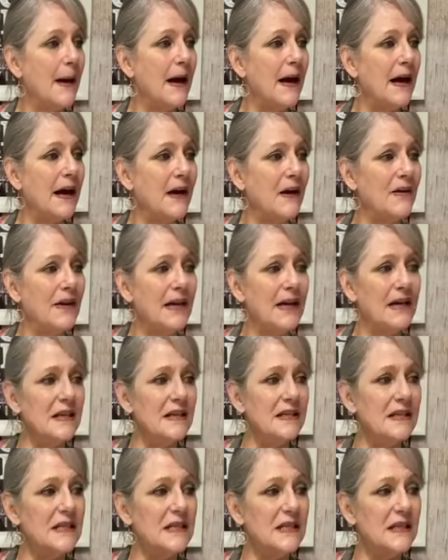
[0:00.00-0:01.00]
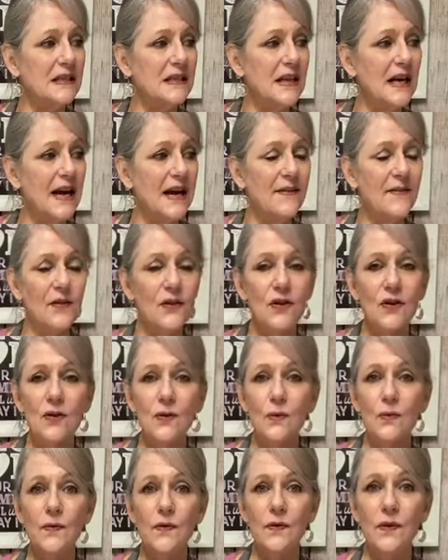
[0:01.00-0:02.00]
How has the live?
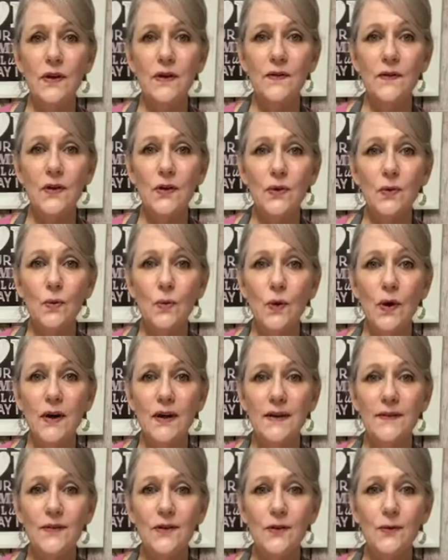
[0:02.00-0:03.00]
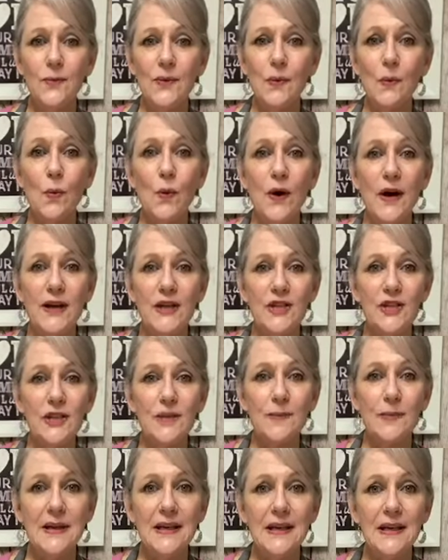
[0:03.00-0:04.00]
If you've been
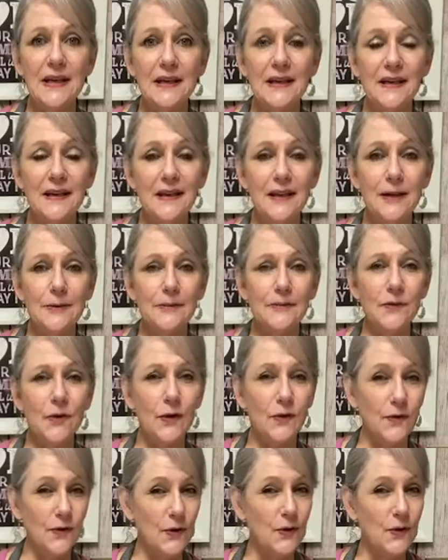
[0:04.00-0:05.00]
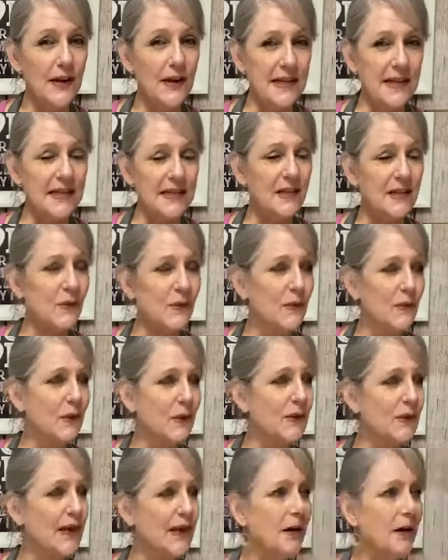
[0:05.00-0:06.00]
watching me for a few nights in a row
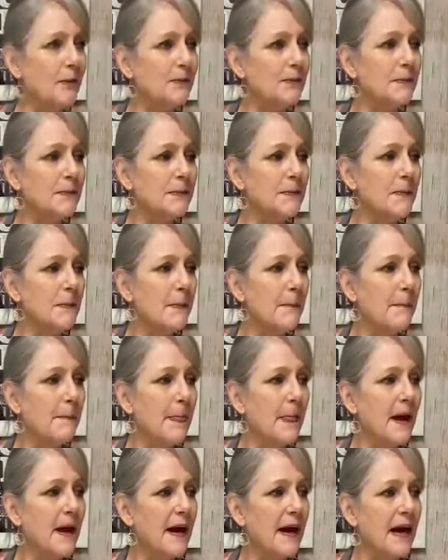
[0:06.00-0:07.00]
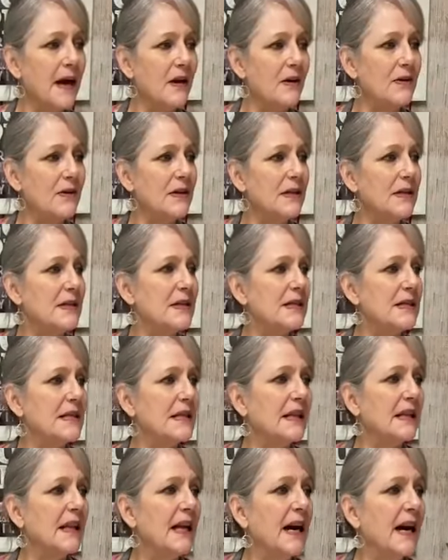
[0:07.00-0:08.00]
now, how is the
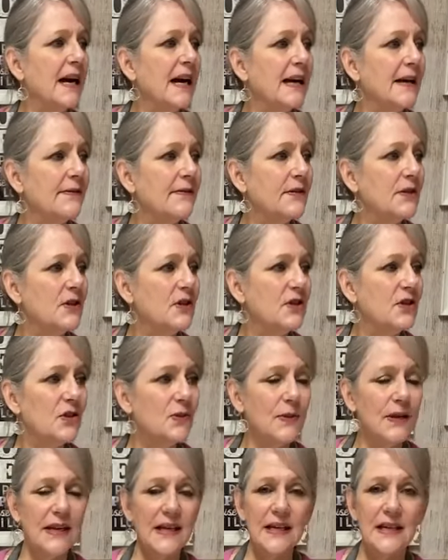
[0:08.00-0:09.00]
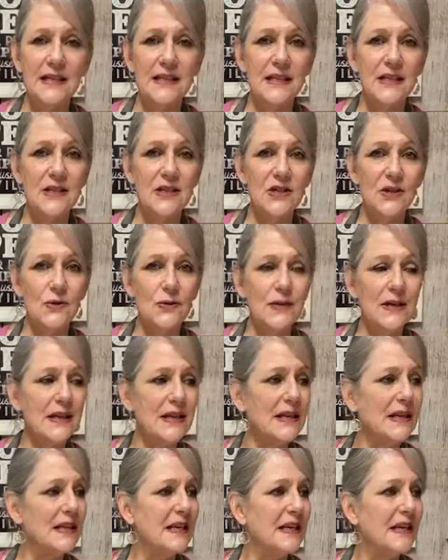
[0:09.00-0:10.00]
live doing? Is it doing
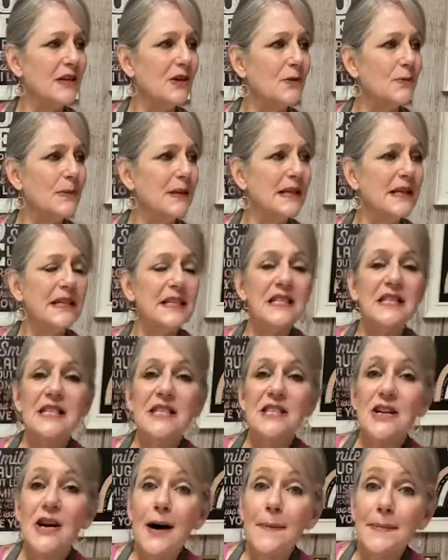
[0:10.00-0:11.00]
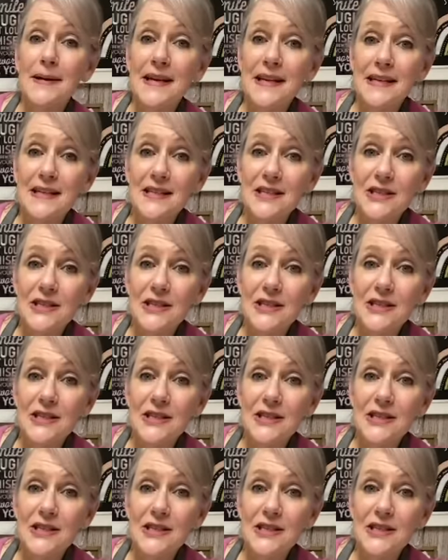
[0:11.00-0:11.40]
that intermittent stopping and